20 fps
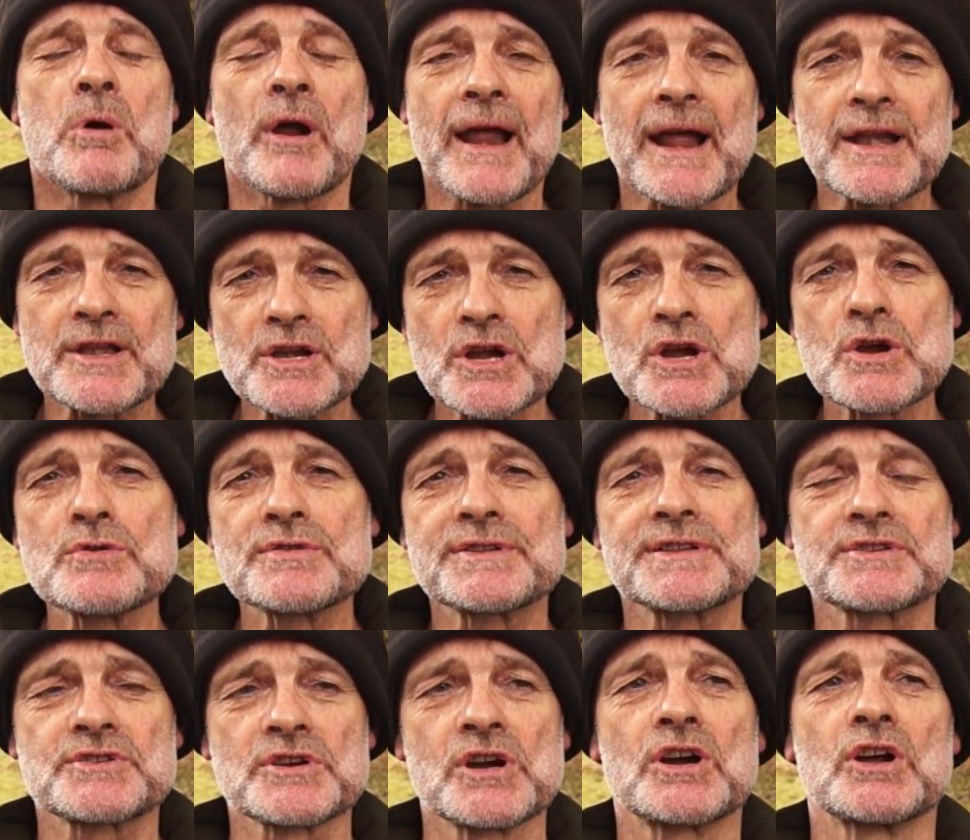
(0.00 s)
but I
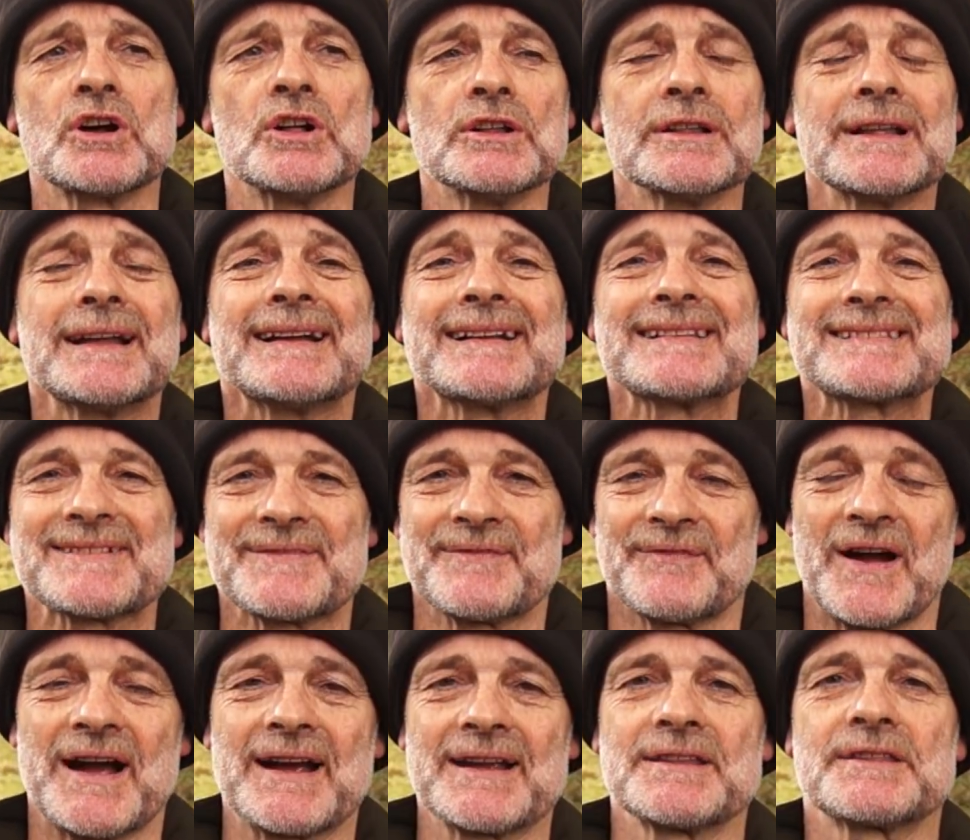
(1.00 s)
do struggle
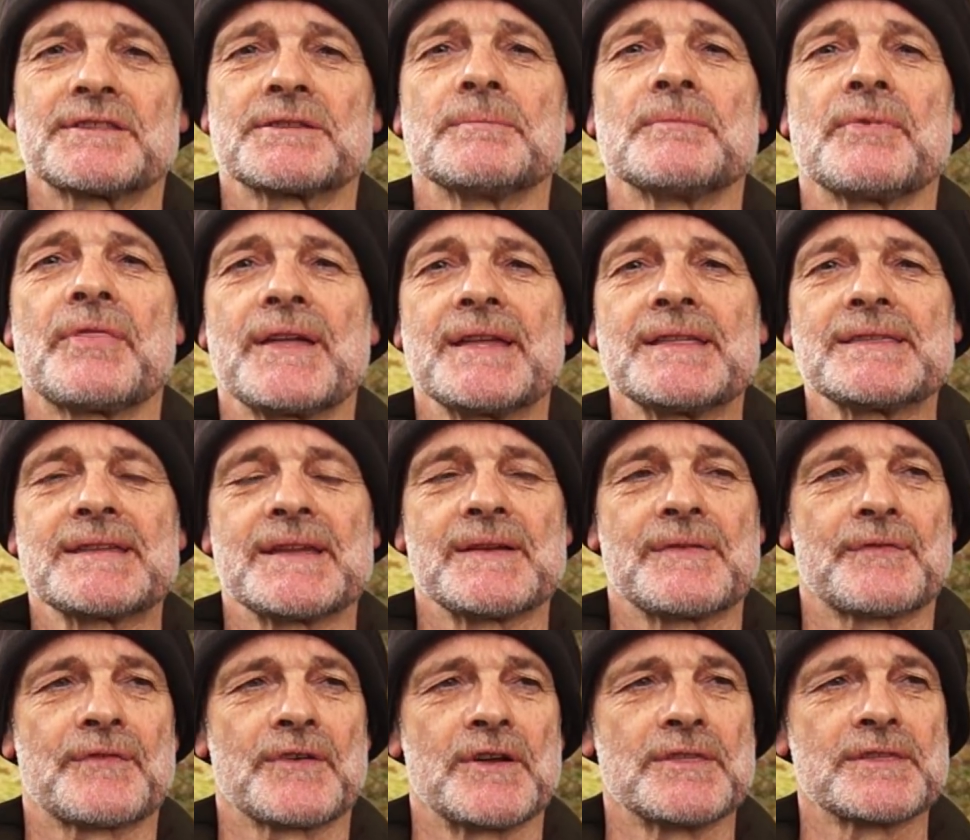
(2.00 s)
to find something
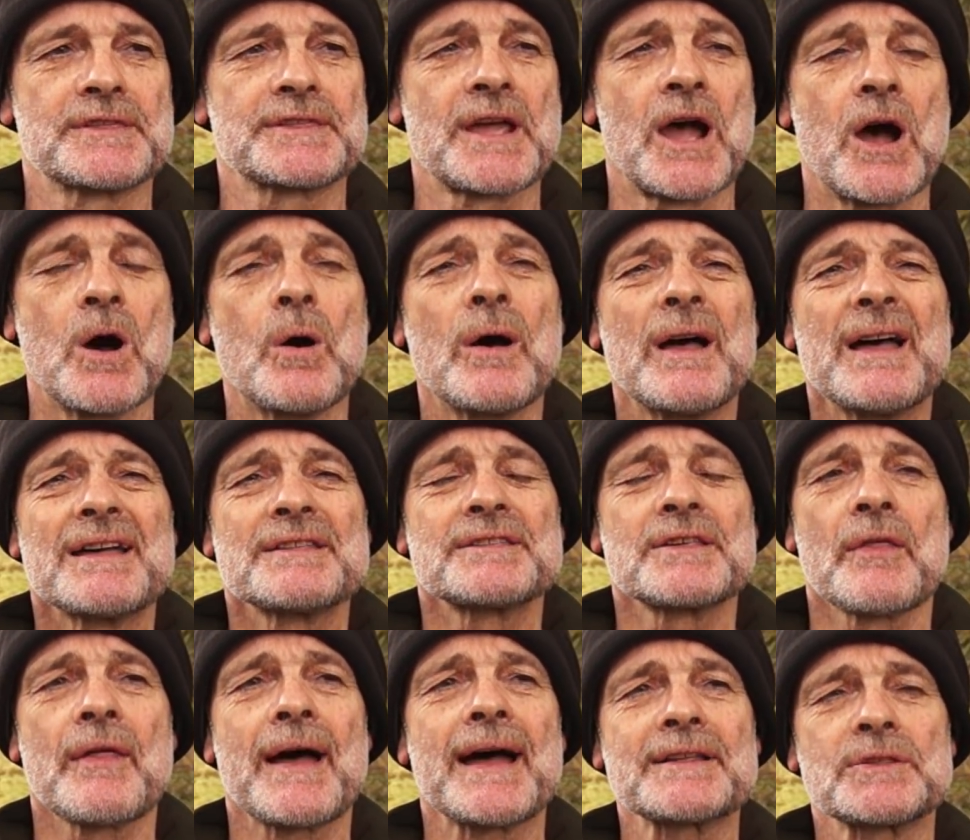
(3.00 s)
different, so
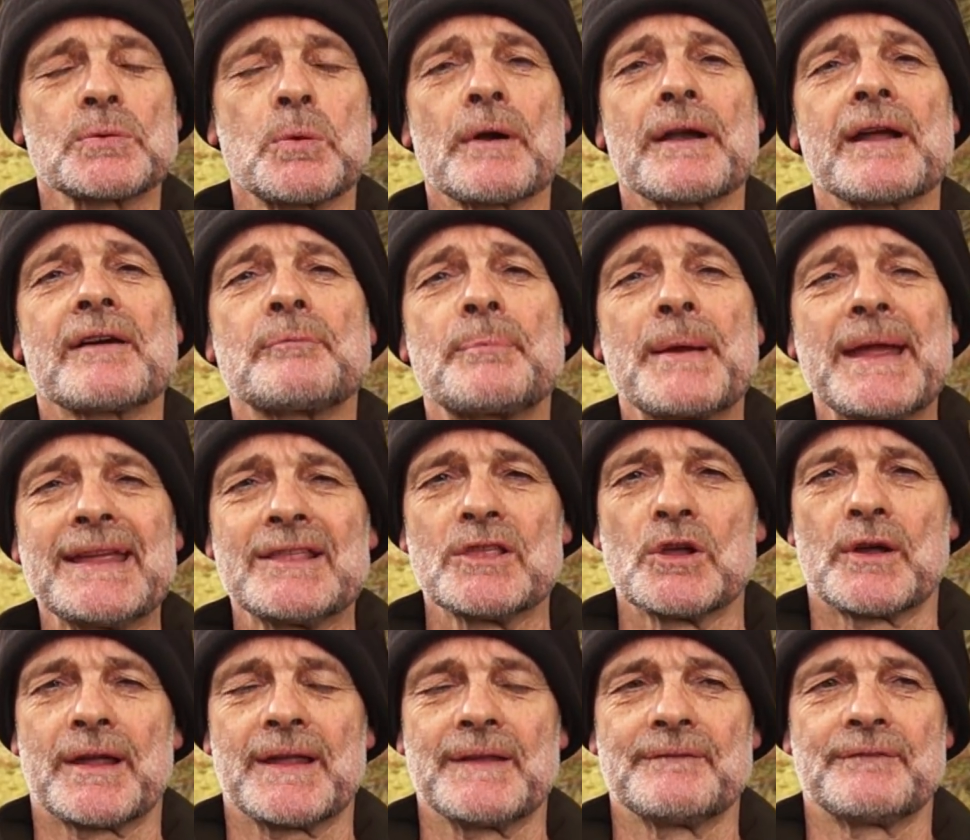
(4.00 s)
that's what I've
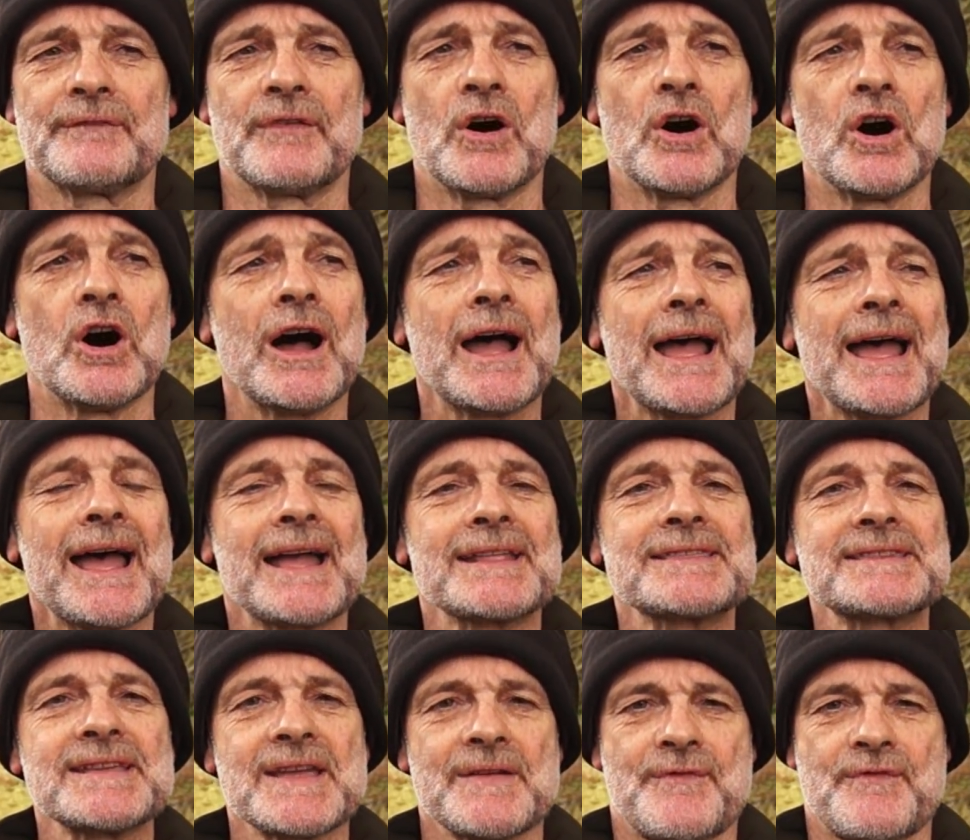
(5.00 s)
been looking for,
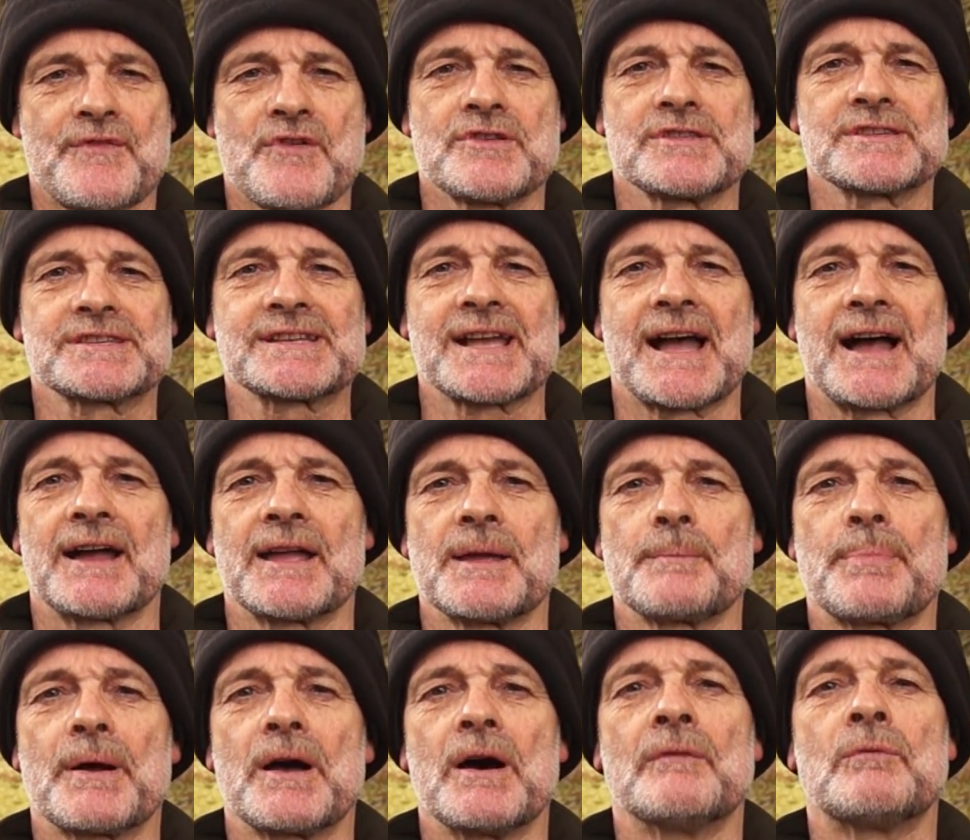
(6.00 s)
a different
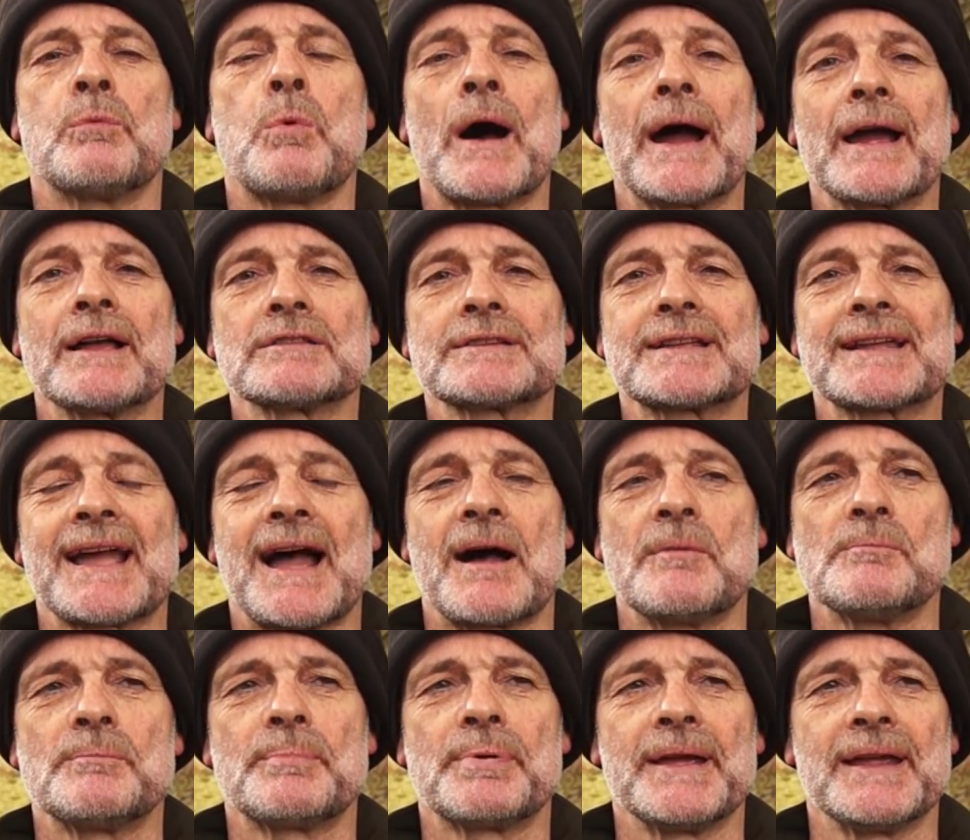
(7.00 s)
type of wild
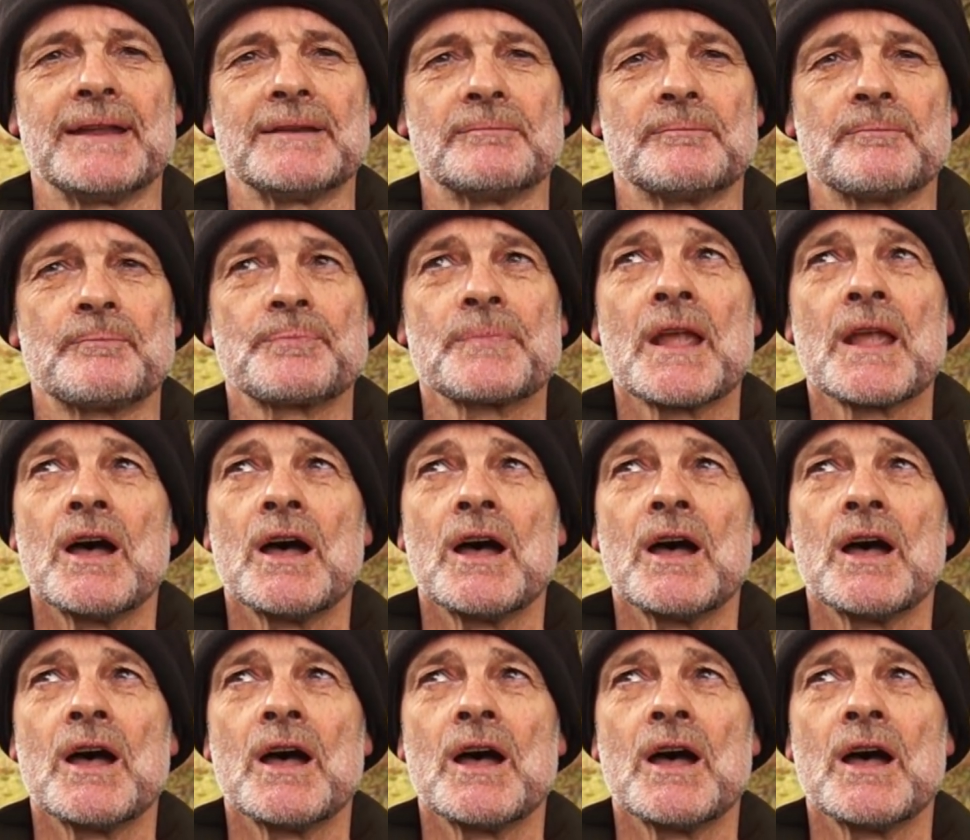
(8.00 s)
camping.